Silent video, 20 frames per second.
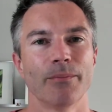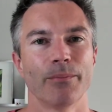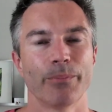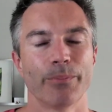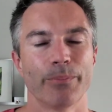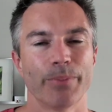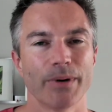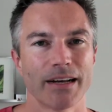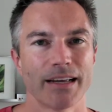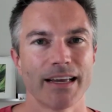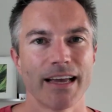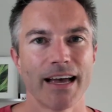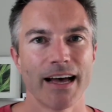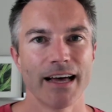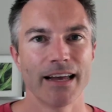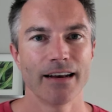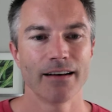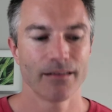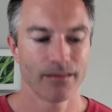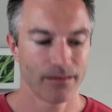But
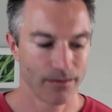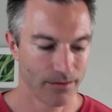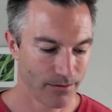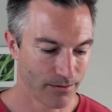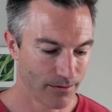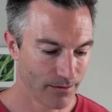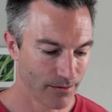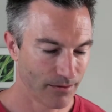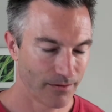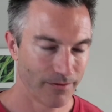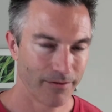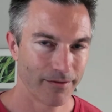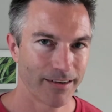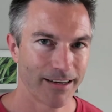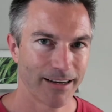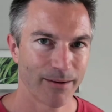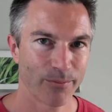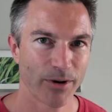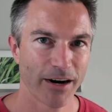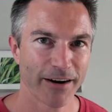again,
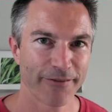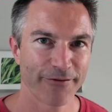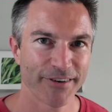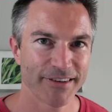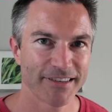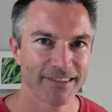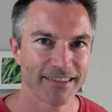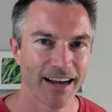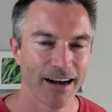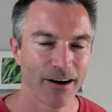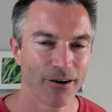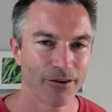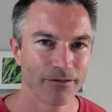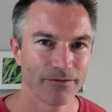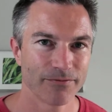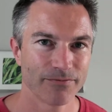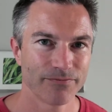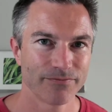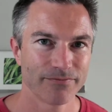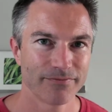get breakfast
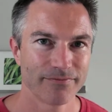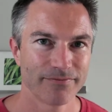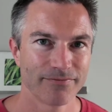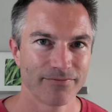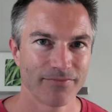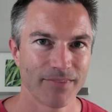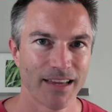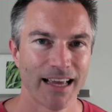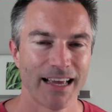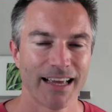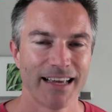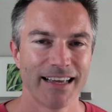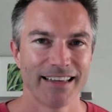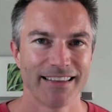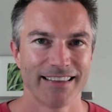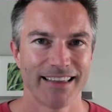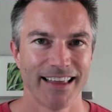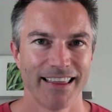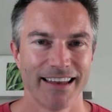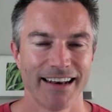down,
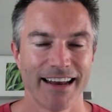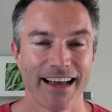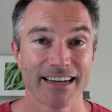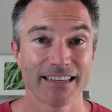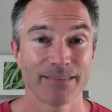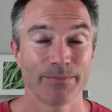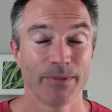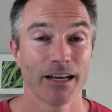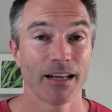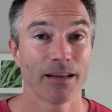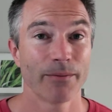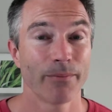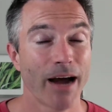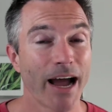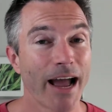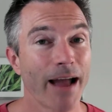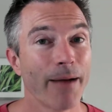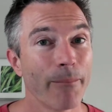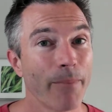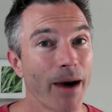then the next meal. And
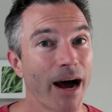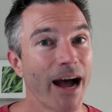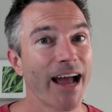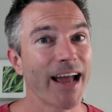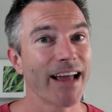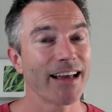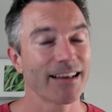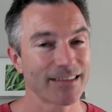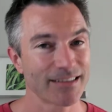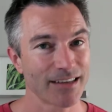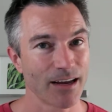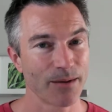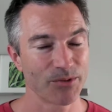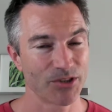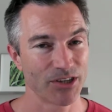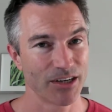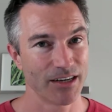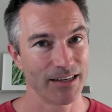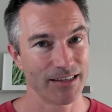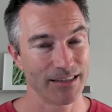my
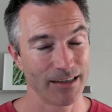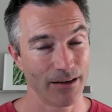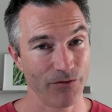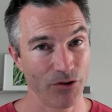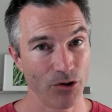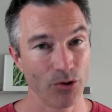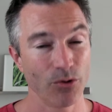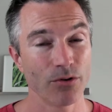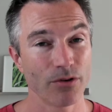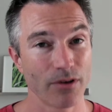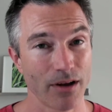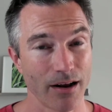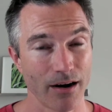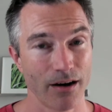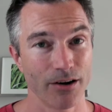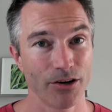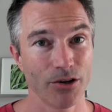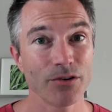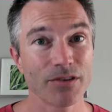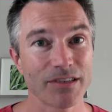assumption is if you
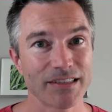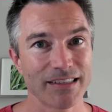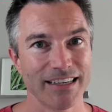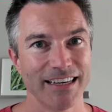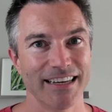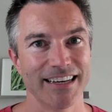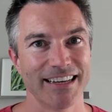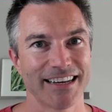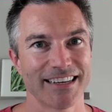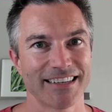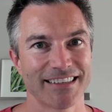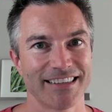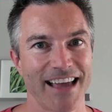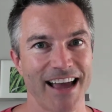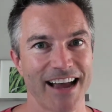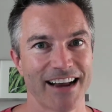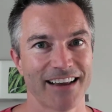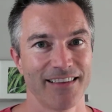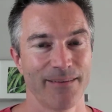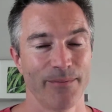are used to eating a
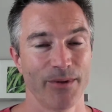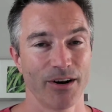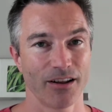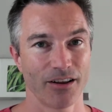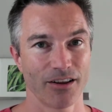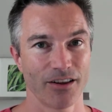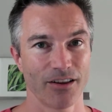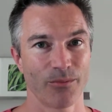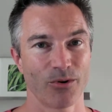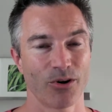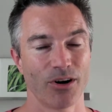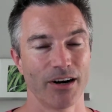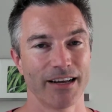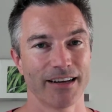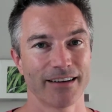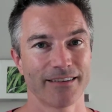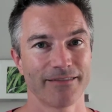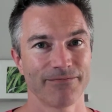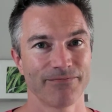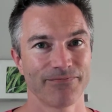snack in the middle of the morning,